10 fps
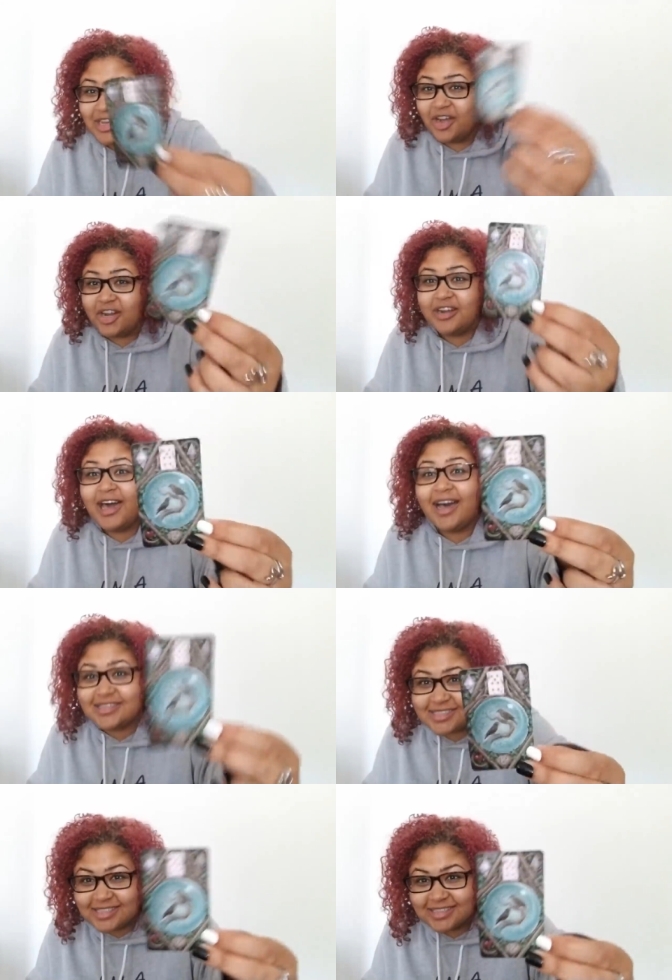no, you're
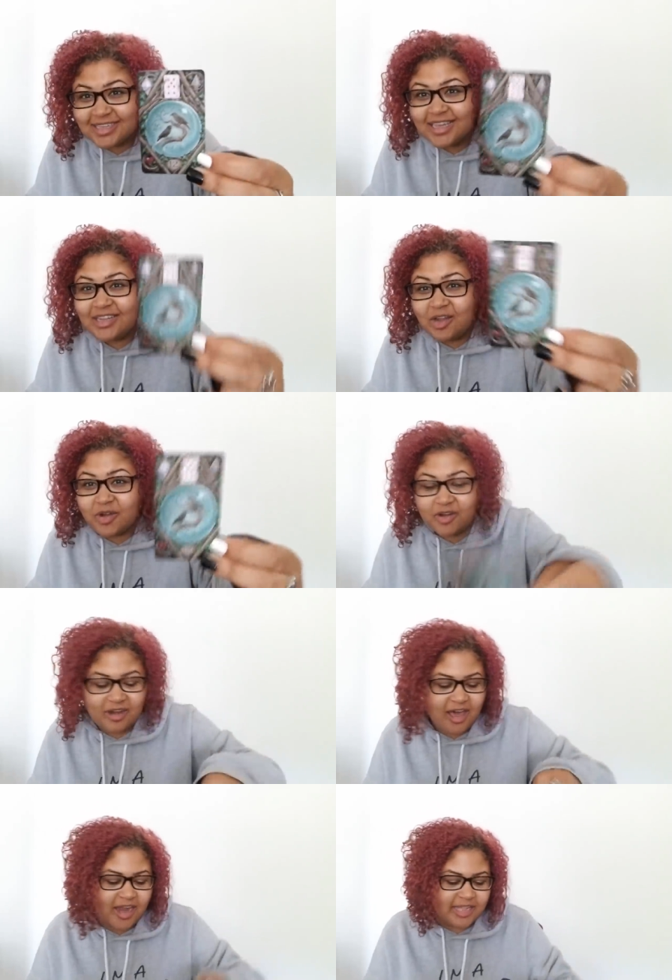not. No, you're
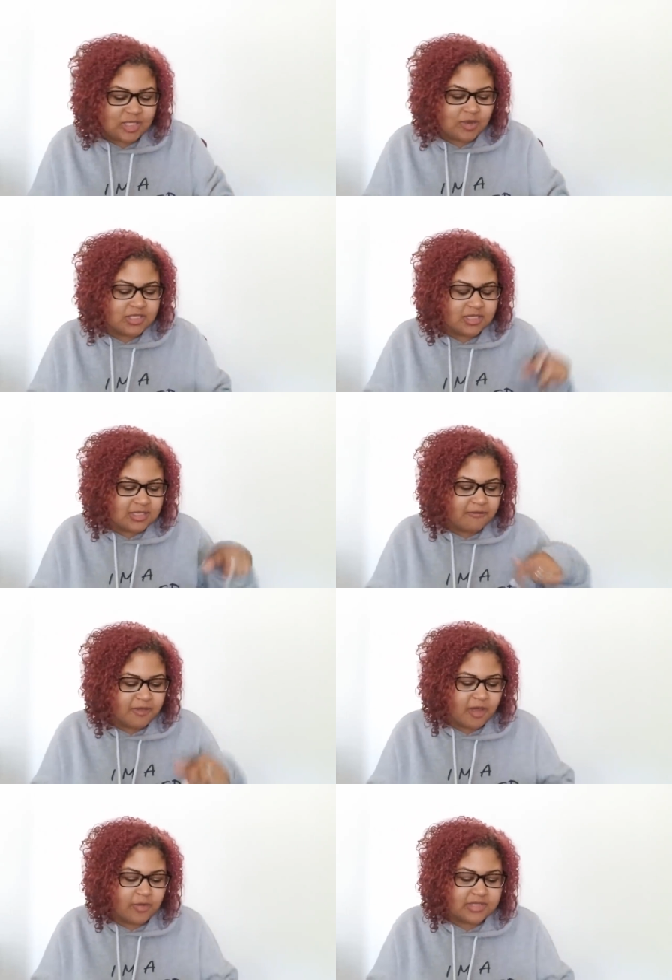not. I do also still feel
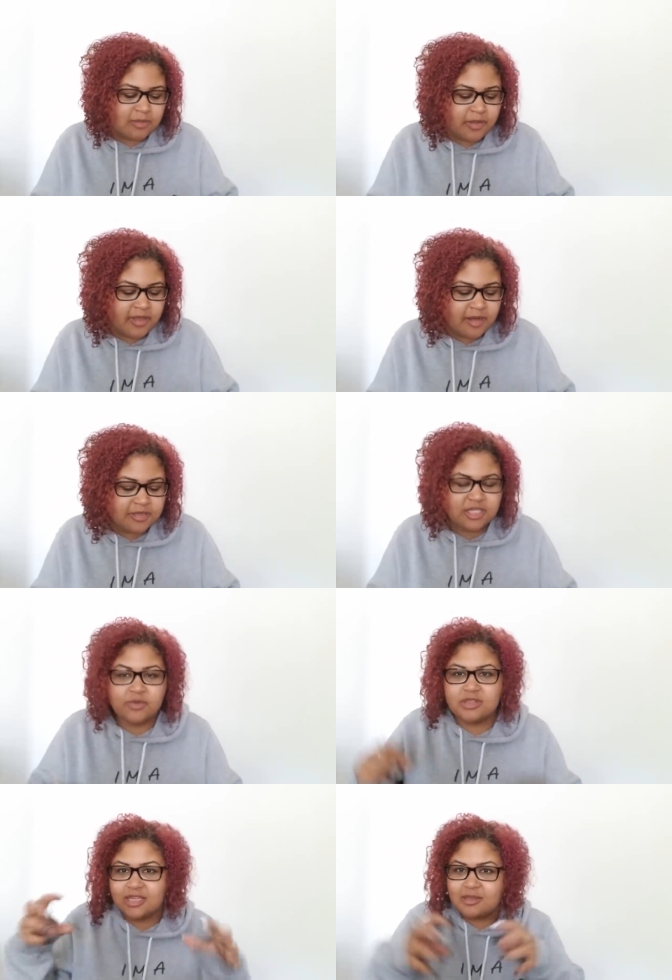that whistleblowing energy
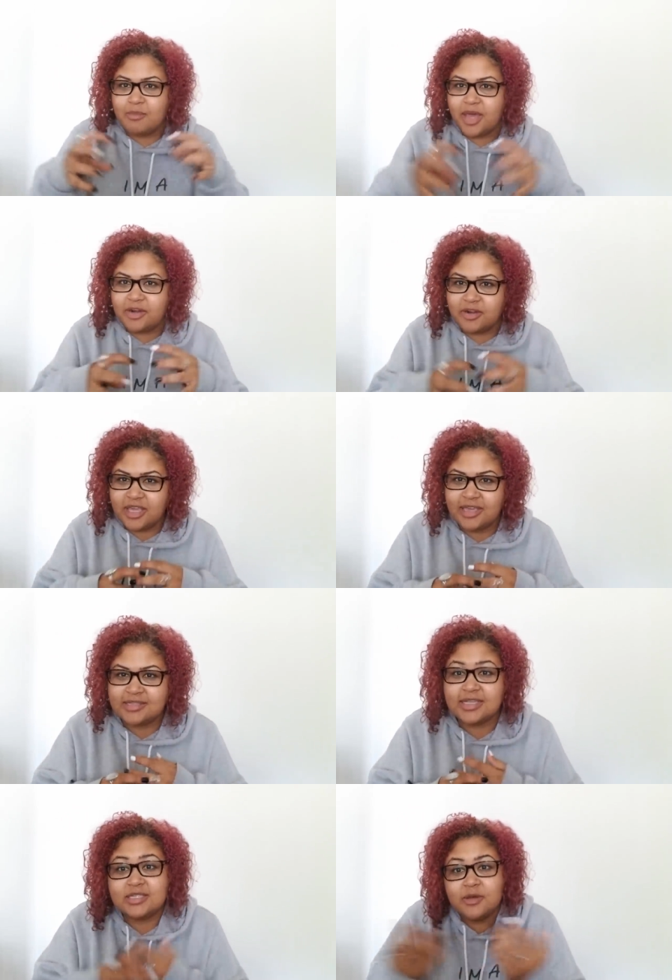with like the minor
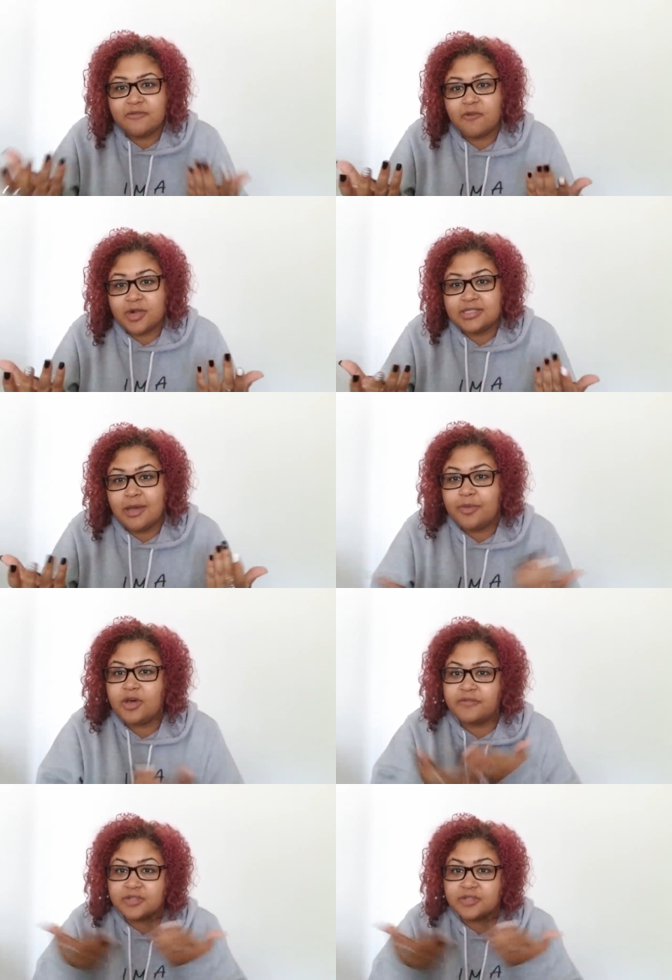case. Like, so for example, if